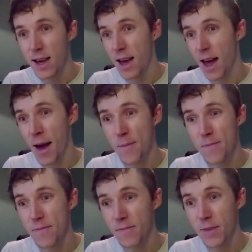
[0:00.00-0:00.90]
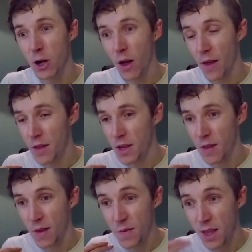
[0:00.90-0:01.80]
um, you know, the,
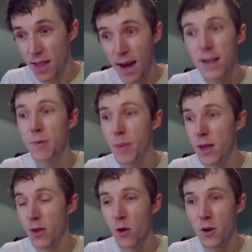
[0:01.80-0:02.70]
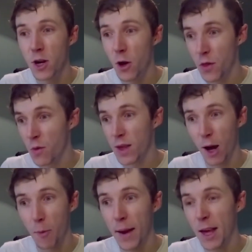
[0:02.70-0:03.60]
the, the deal has been done. You know, there is
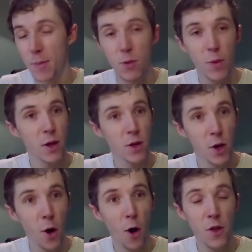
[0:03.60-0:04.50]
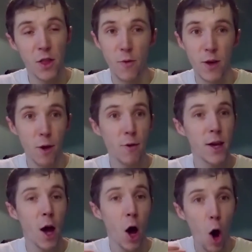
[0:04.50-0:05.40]
now peace between us and God. There is
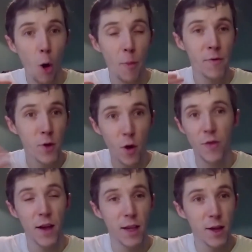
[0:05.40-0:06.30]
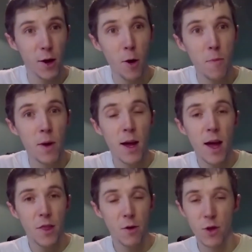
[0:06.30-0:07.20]
only a hope of good things to come.
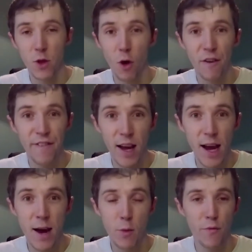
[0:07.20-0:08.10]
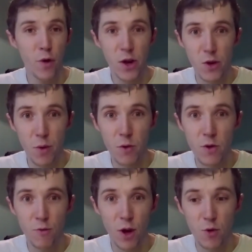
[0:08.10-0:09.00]
There is not fear of retribu
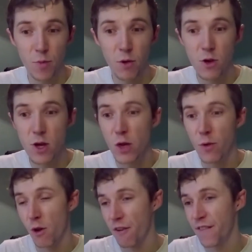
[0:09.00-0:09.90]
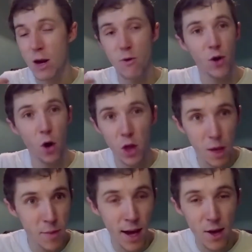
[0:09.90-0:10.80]
retribution. There is not fear of
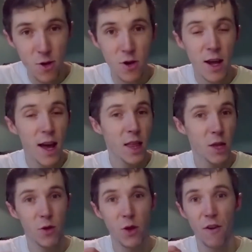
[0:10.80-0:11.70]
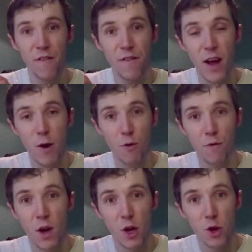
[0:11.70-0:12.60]
condemnation. There is not fear of
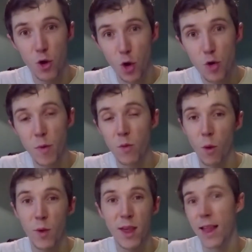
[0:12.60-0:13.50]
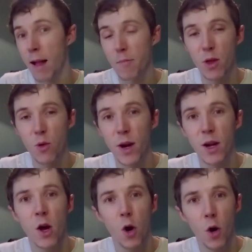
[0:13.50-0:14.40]
judgment when we stand
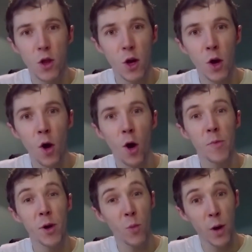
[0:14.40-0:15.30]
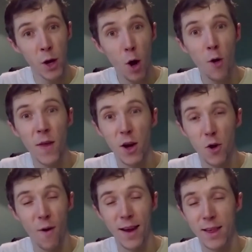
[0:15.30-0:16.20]
between us and God because we know that
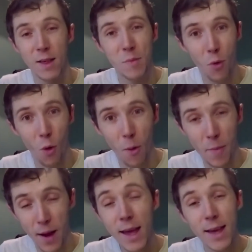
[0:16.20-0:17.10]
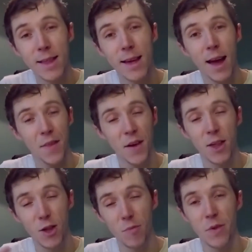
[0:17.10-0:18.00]
Christ has brought peace. And that is
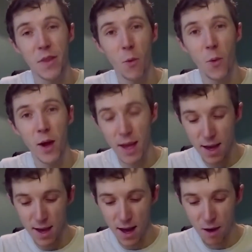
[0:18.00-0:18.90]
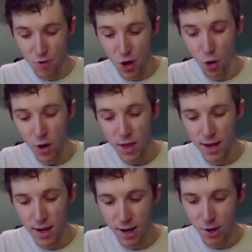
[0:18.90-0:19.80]
something that we uh, rejoice
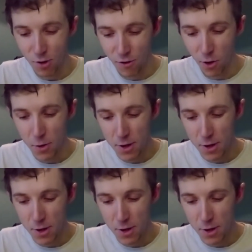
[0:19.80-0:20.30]
in and look forward